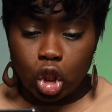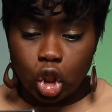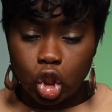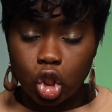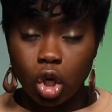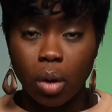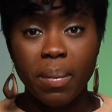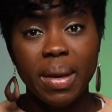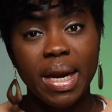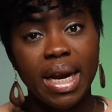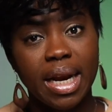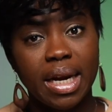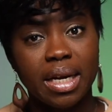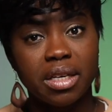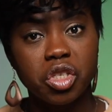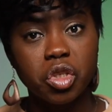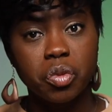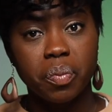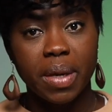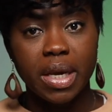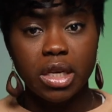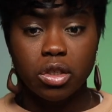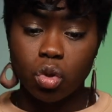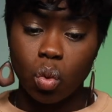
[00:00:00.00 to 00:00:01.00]
dominate a
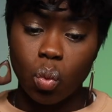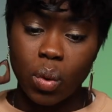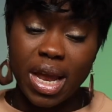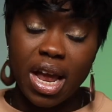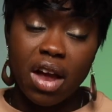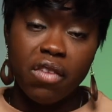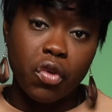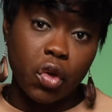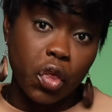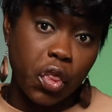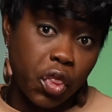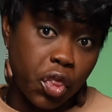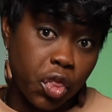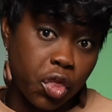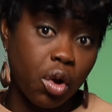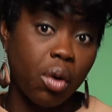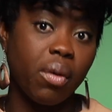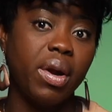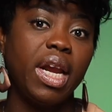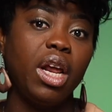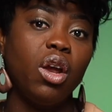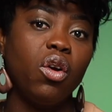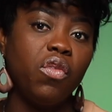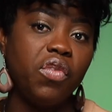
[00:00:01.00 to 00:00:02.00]
space or we have
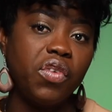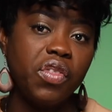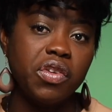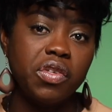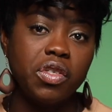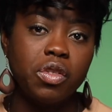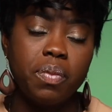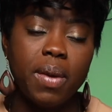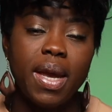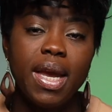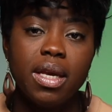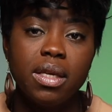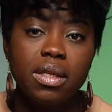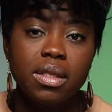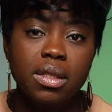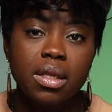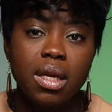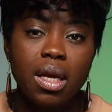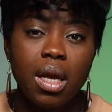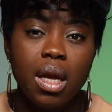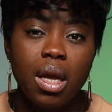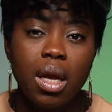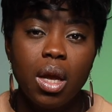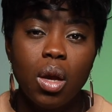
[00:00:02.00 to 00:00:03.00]
authority over the space,
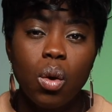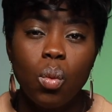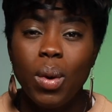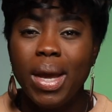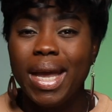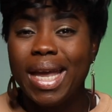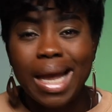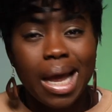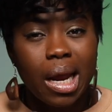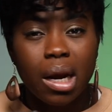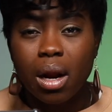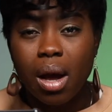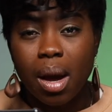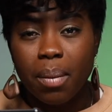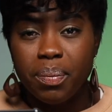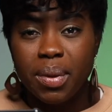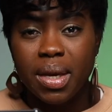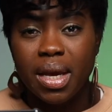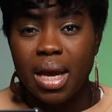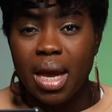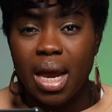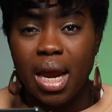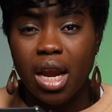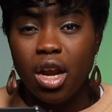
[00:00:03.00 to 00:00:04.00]
we cannot
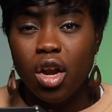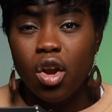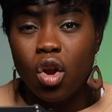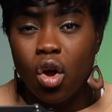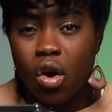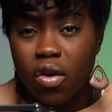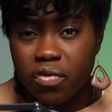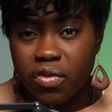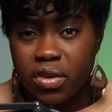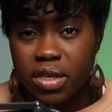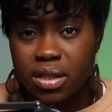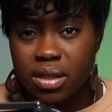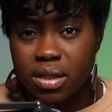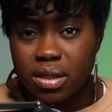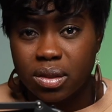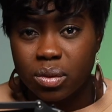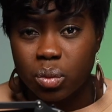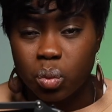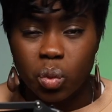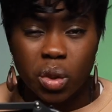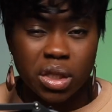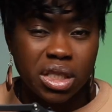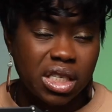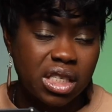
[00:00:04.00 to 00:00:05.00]
be a novice,
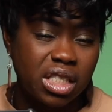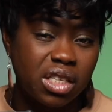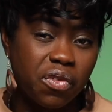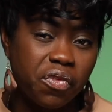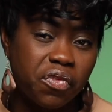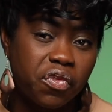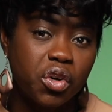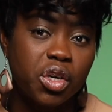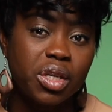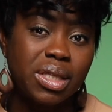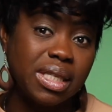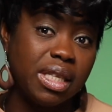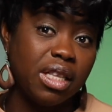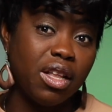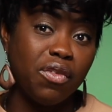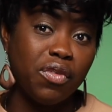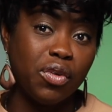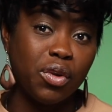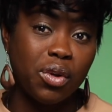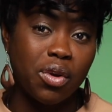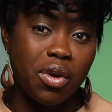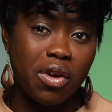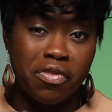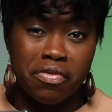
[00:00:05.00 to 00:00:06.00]
which is the first
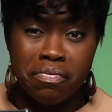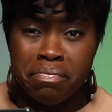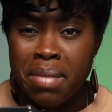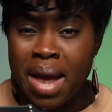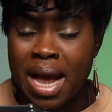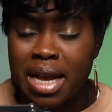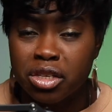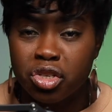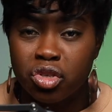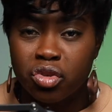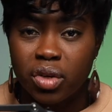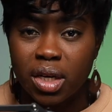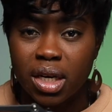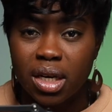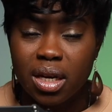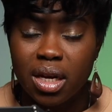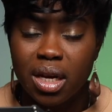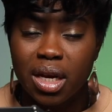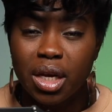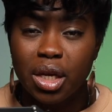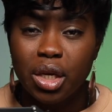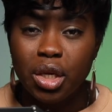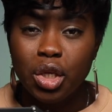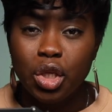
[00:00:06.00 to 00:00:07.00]
level of mastery.
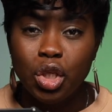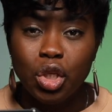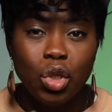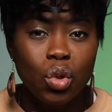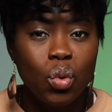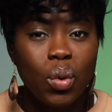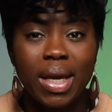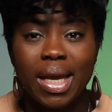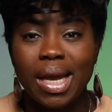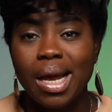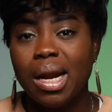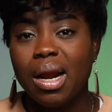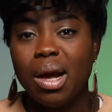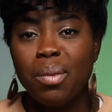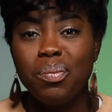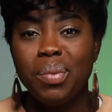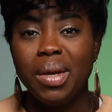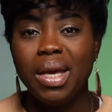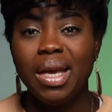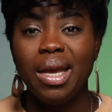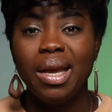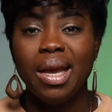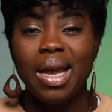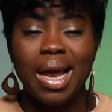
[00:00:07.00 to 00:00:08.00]
You cannot
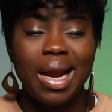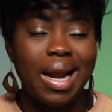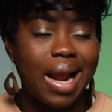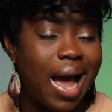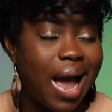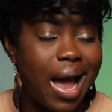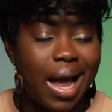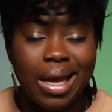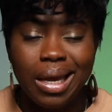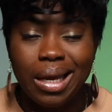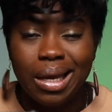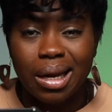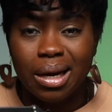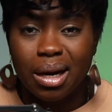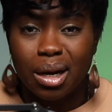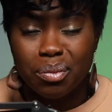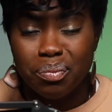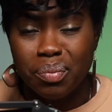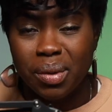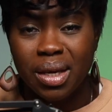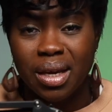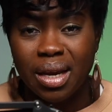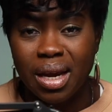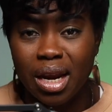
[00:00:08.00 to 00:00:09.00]
be, and I cannot
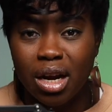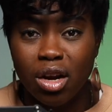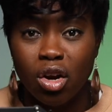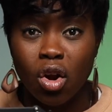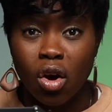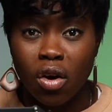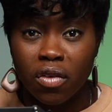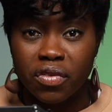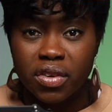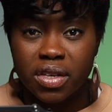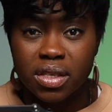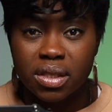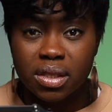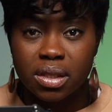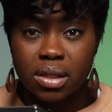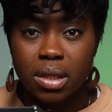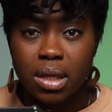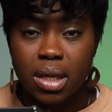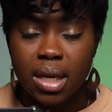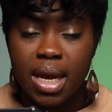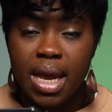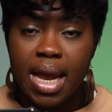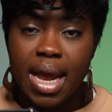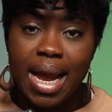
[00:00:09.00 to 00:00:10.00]
be a novice.
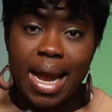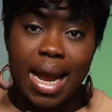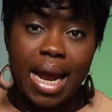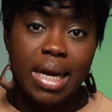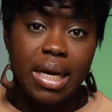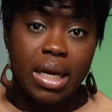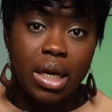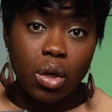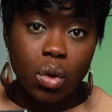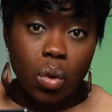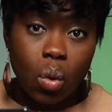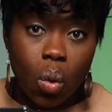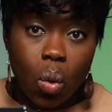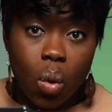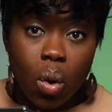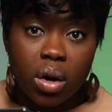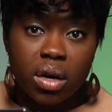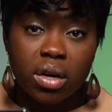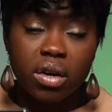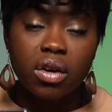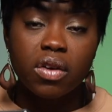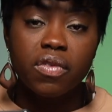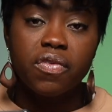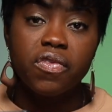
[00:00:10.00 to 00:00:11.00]
And in
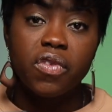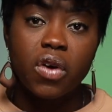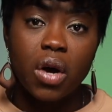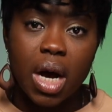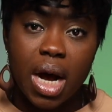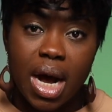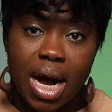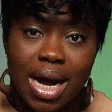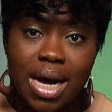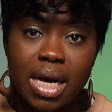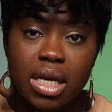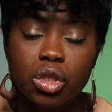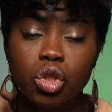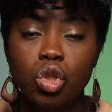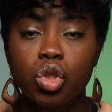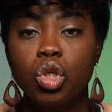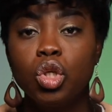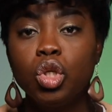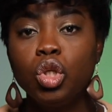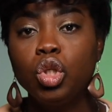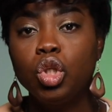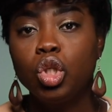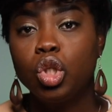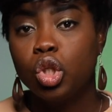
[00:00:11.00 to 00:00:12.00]
order for us
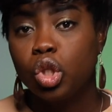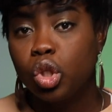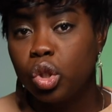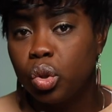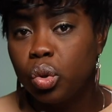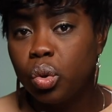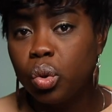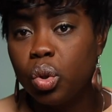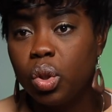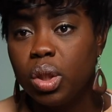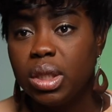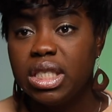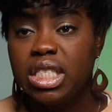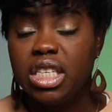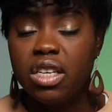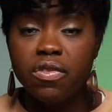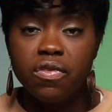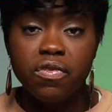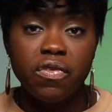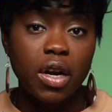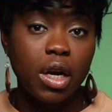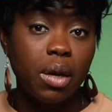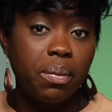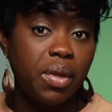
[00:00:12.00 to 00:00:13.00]
to
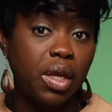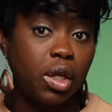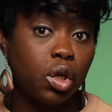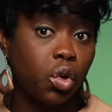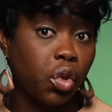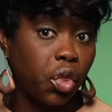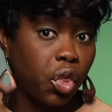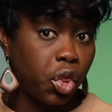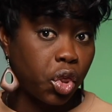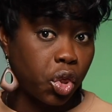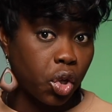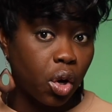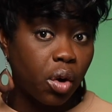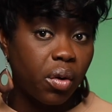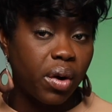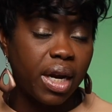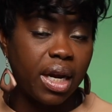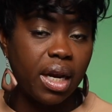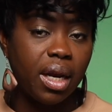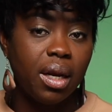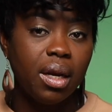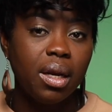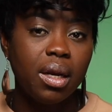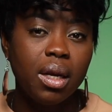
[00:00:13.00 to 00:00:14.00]
develop that
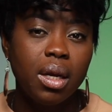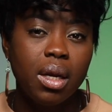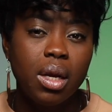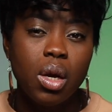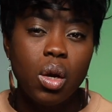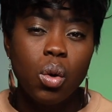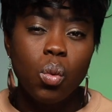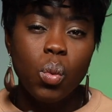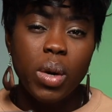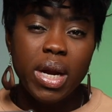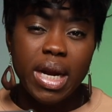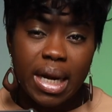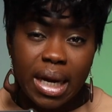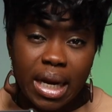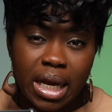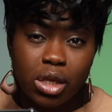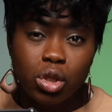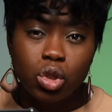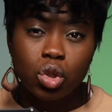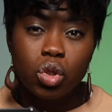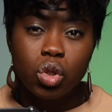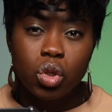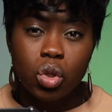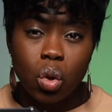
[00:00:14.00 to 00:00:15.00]
authority, we need
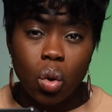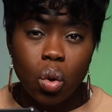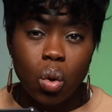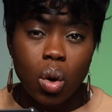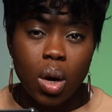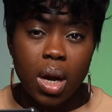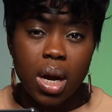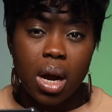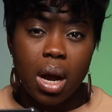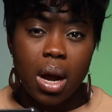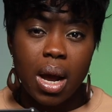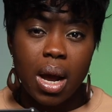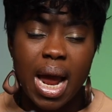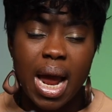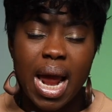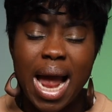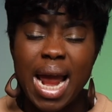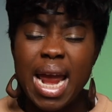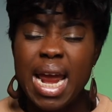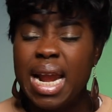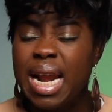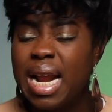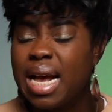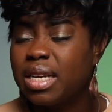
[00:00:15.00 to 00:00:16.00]
to know,
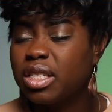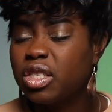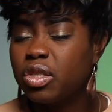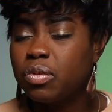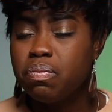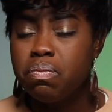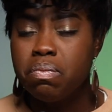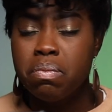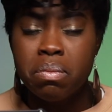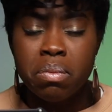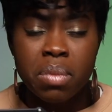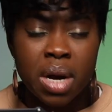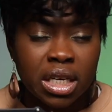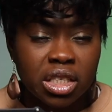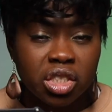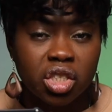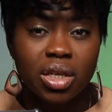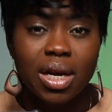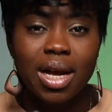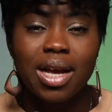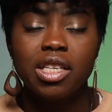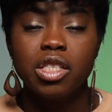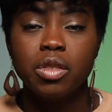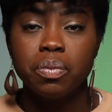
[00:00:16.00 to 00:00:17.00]
in as much
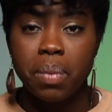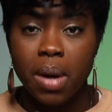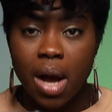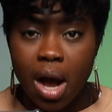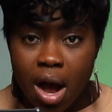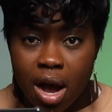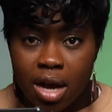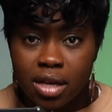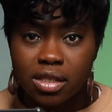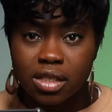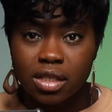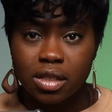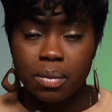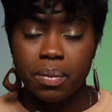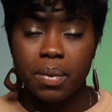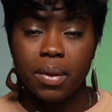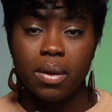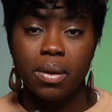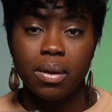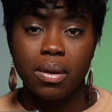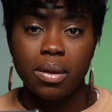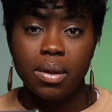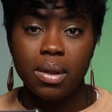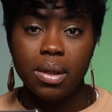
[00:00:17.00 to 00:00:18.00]
as
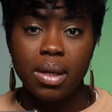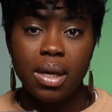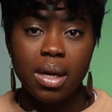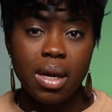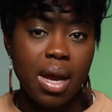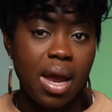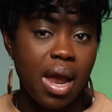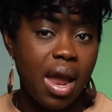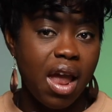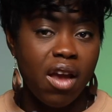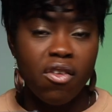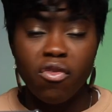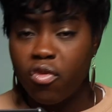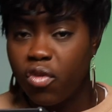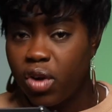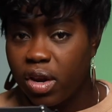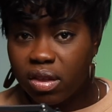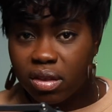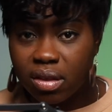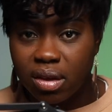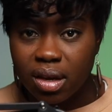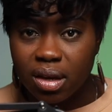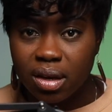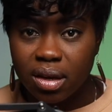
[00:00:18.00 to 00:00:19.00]
possible,
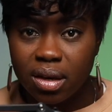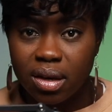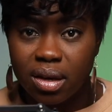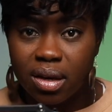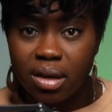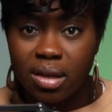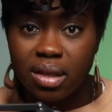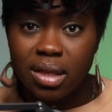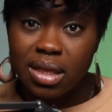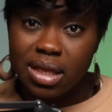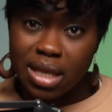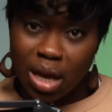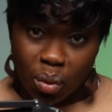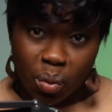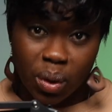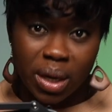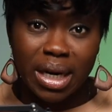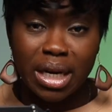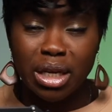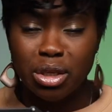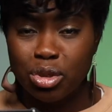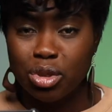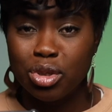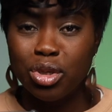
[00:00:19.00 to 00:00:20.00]
everything that we
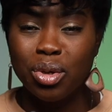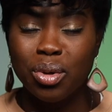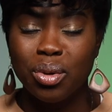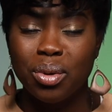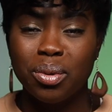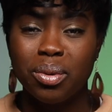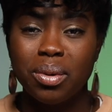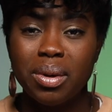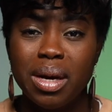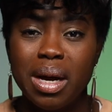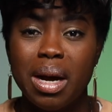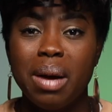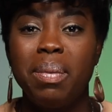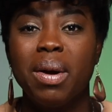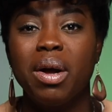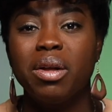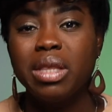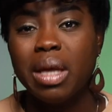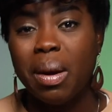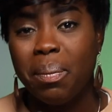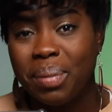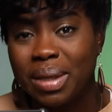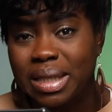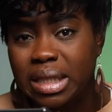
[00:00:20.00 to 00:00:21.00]
need to know about
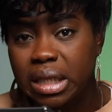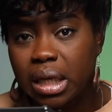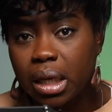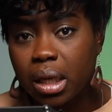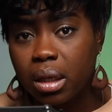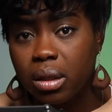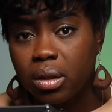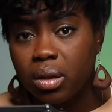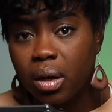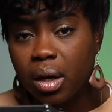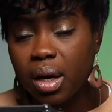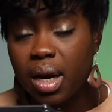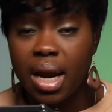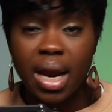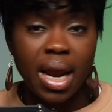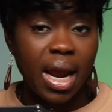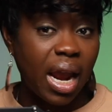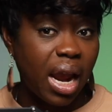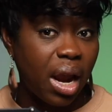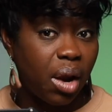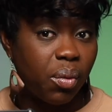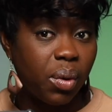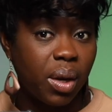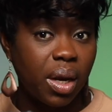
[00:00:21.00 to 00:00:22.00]
that particular
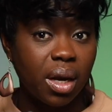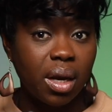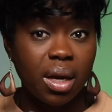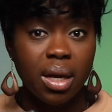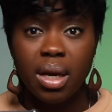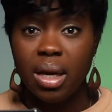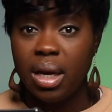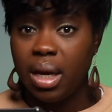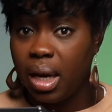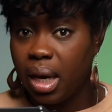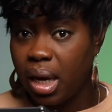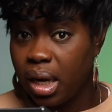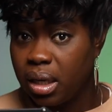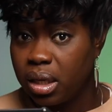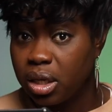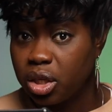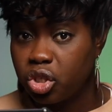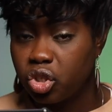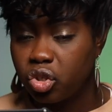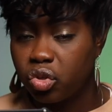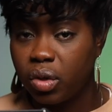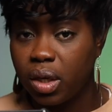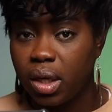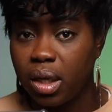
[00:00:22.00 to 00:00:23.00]
area,
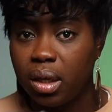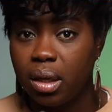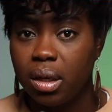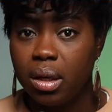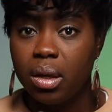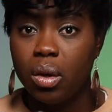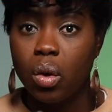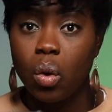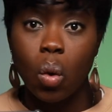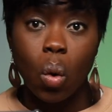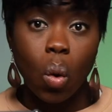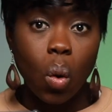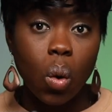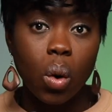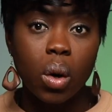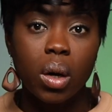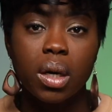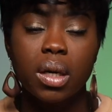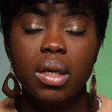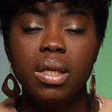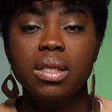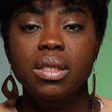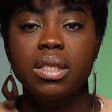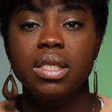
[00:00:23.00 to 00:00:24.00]
industry,
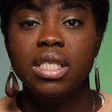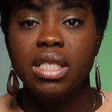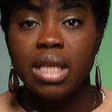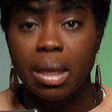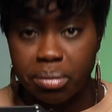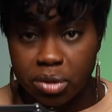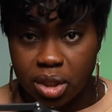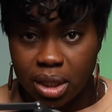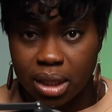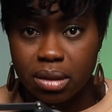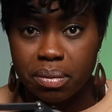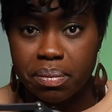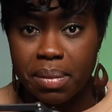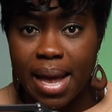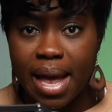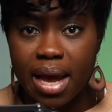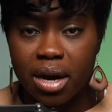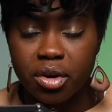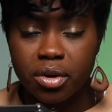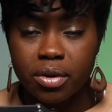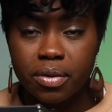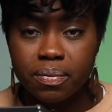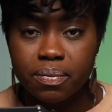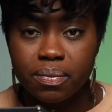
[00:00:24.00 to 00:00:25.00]
or subject
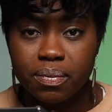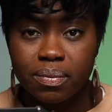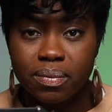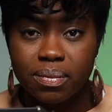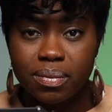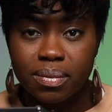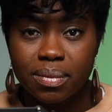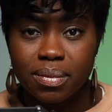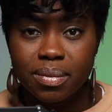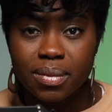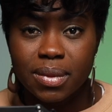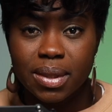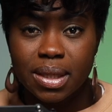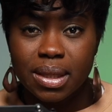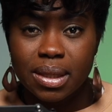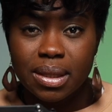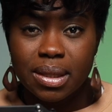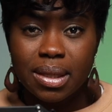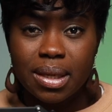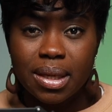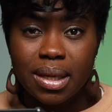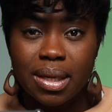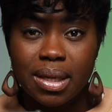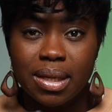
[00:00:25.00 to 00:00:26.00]
matter.
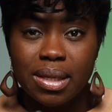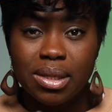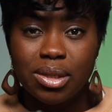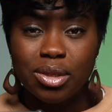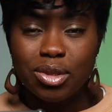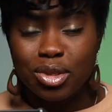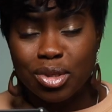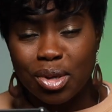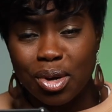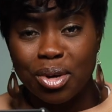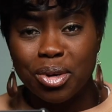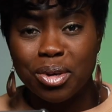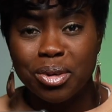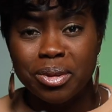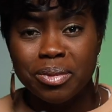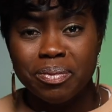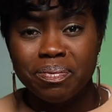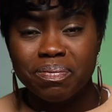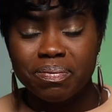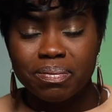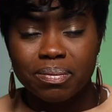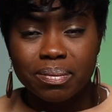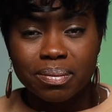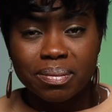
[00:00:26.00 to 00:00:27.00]
So,
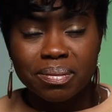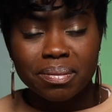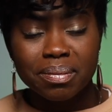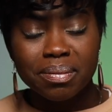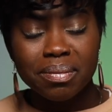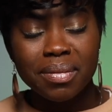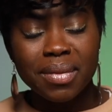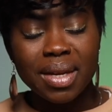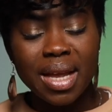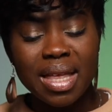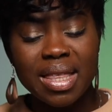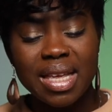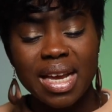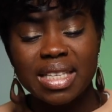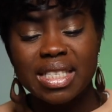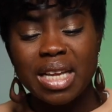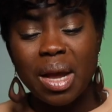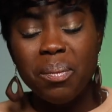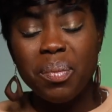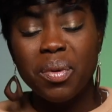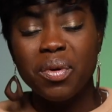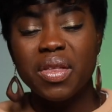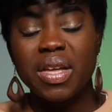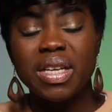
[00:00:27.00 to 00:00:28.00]
the
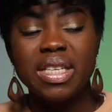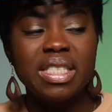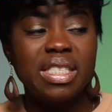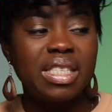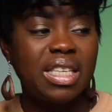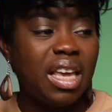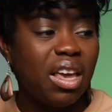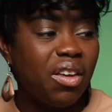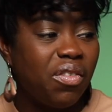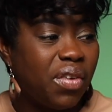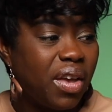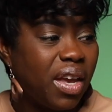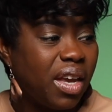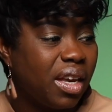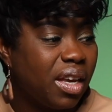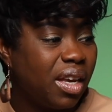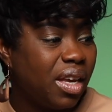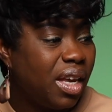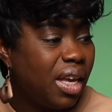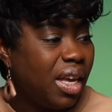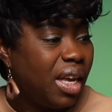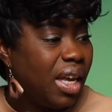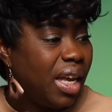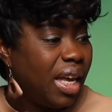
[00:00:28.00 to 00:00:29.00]
example that's giving
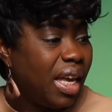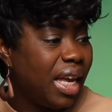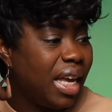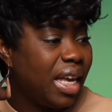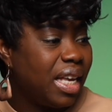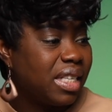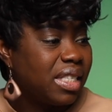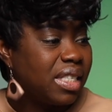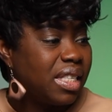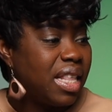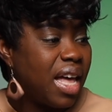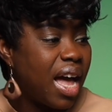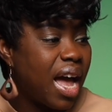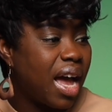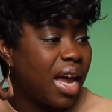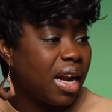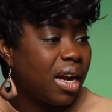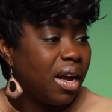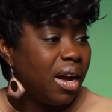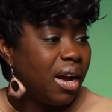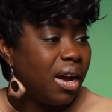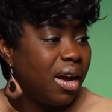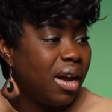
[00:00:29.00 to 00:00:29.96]
is that